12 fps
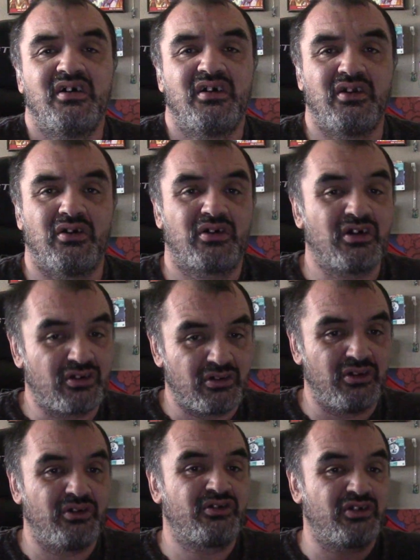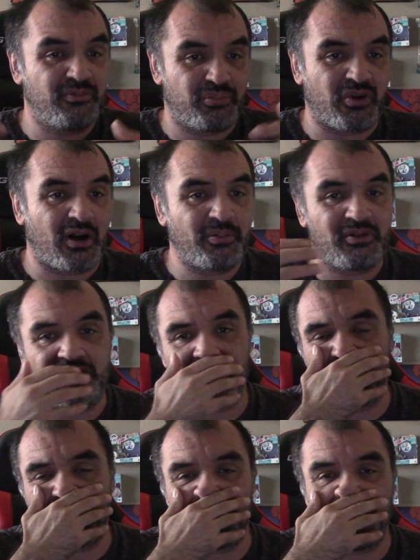you know, conclusion properly
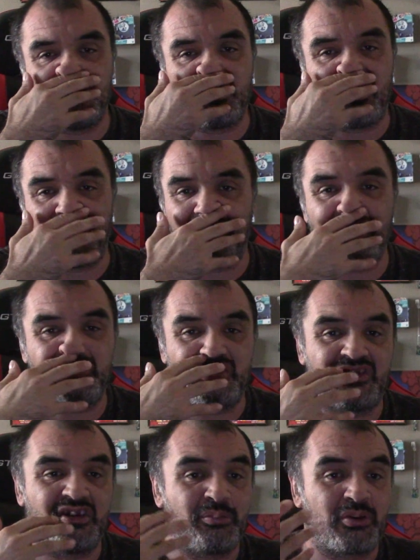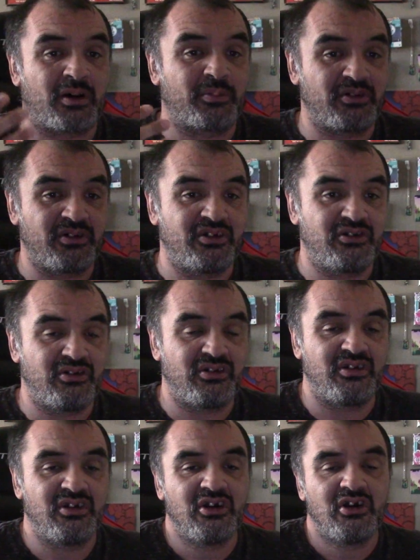to the, I guess you could say properly to
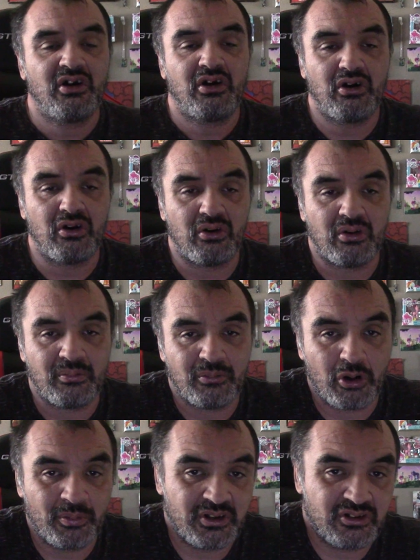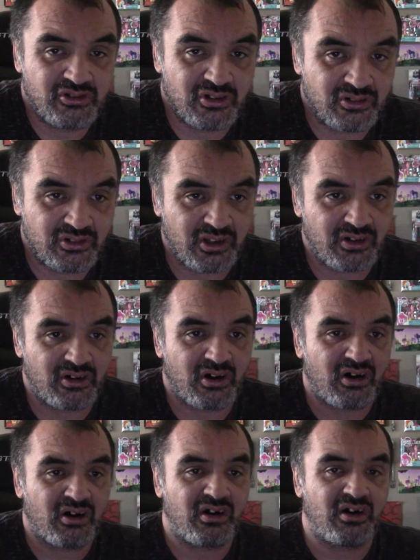the whole Mobius years later
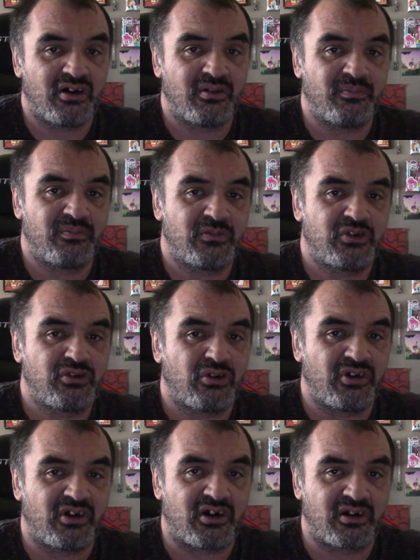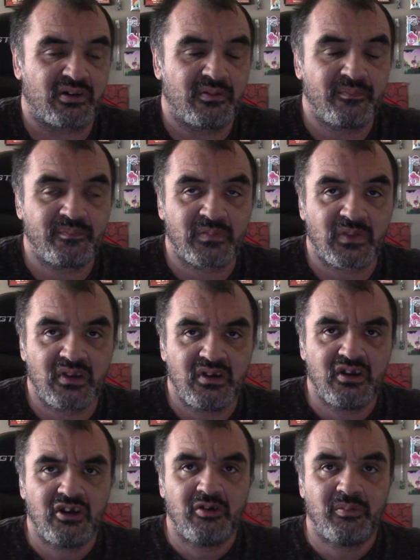uh, um, story arc,
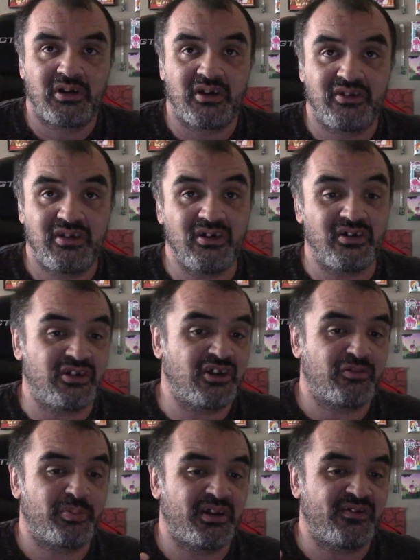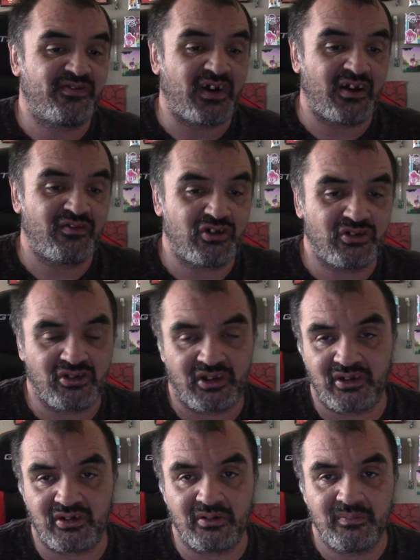because here it takes place five years
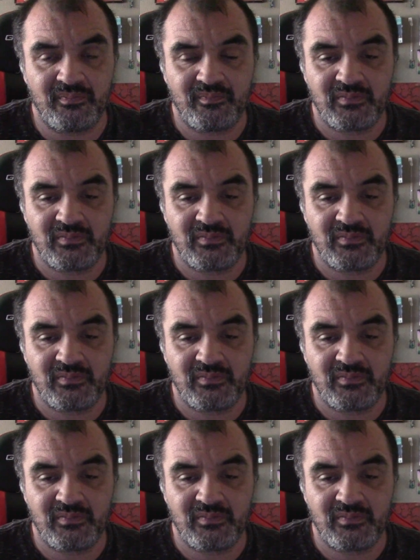later.